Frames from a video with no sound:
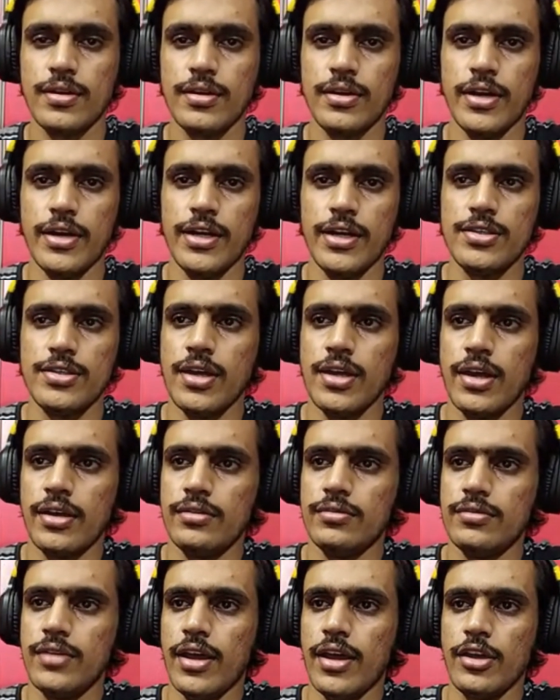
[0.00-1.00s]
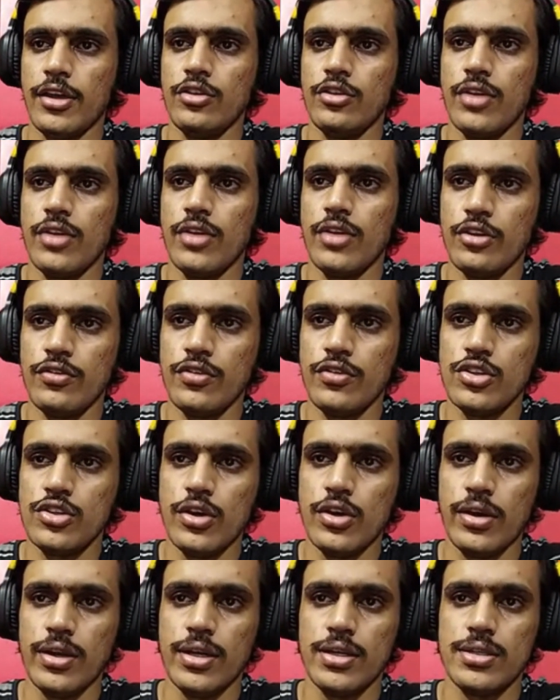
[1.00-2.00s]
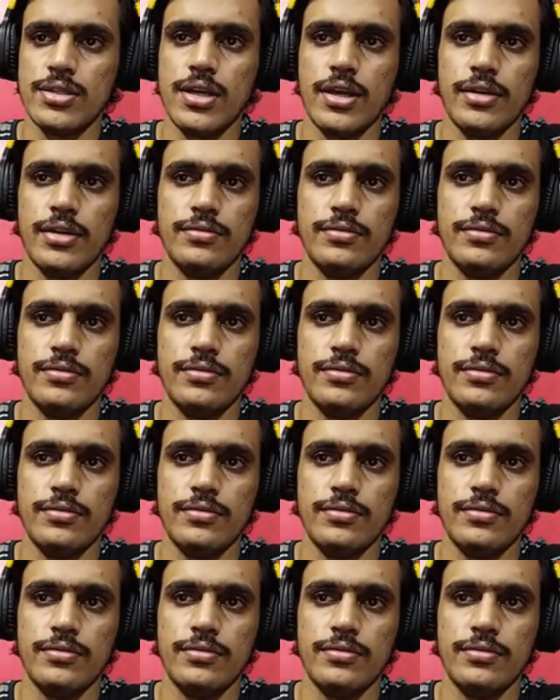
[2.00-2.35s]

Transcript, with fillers: Great, Sai. Thank you. Thank you for joining us, Sai.